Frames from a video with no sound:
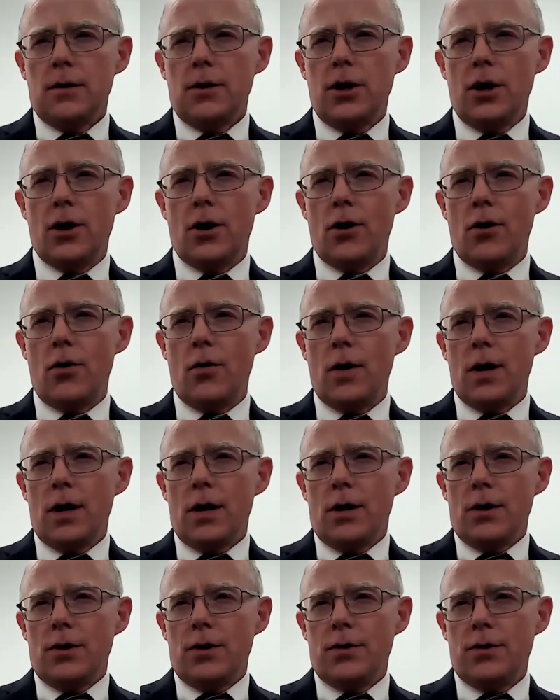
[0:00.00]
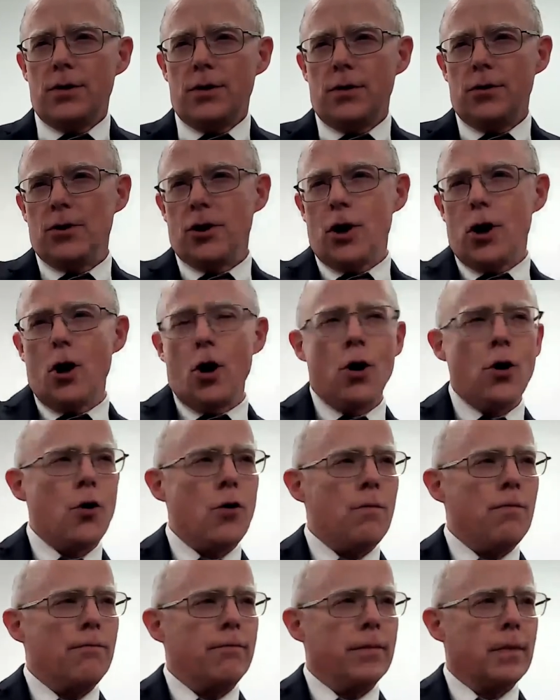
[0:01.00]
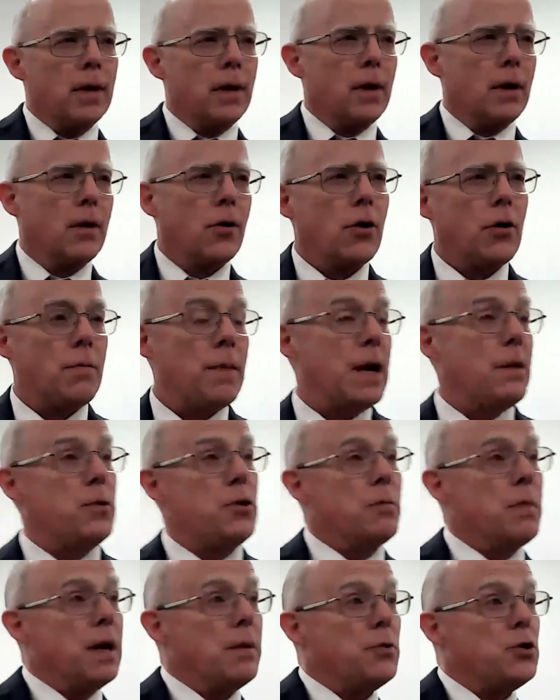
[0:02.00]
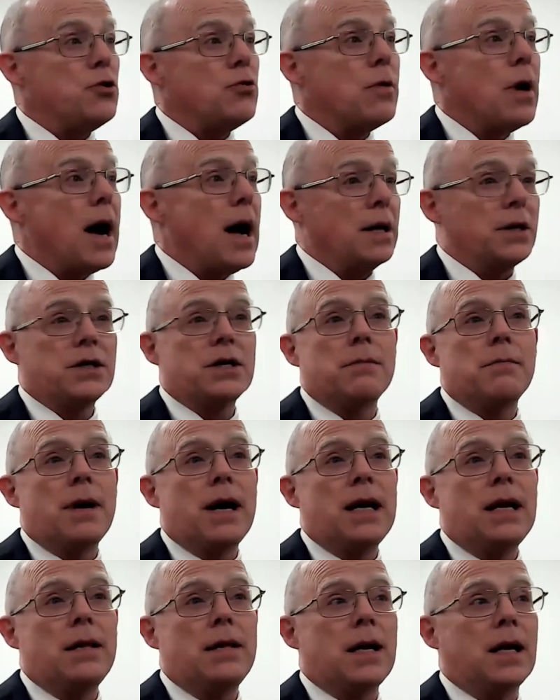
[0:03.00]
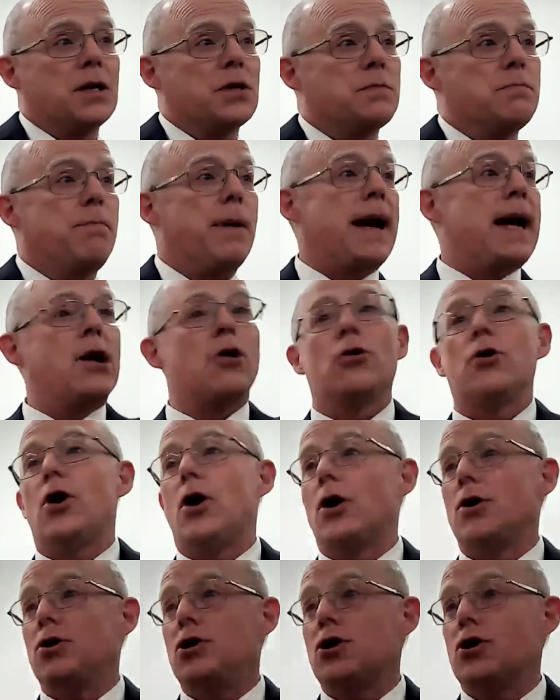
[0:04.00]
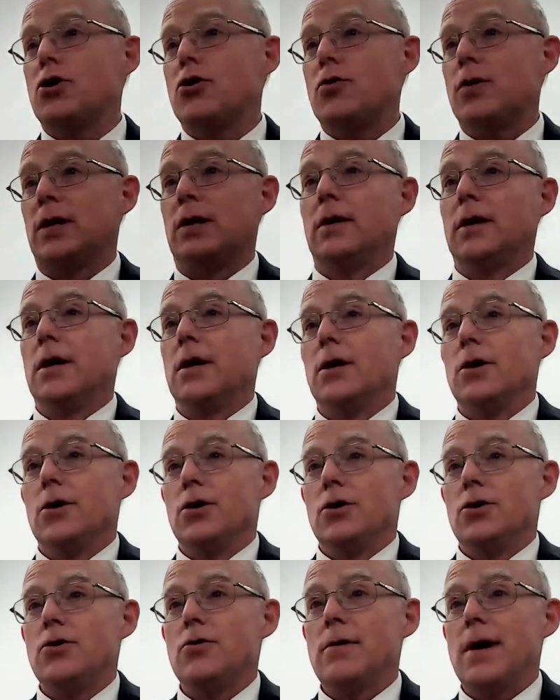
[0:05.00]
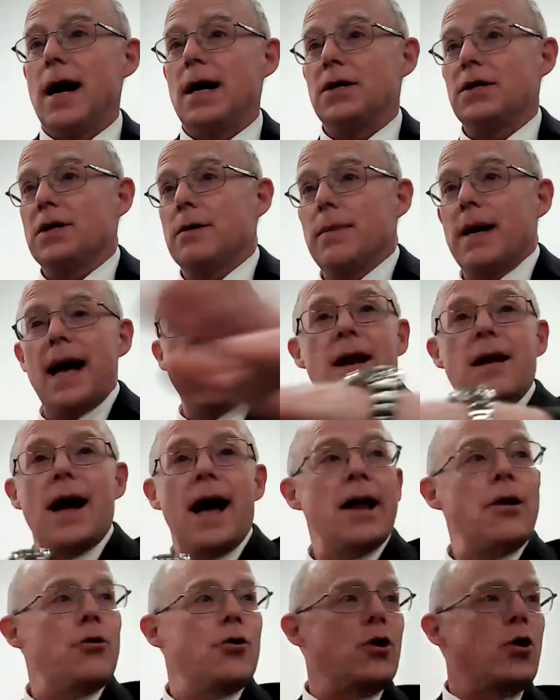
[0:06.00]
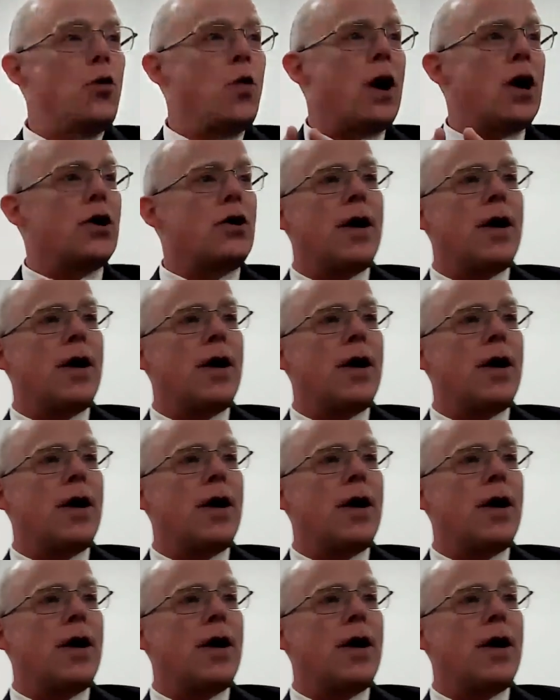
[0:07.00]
You know, your home, or maybe maybe you got somebody that's bailed on you, and you got somebody. I, I don't know where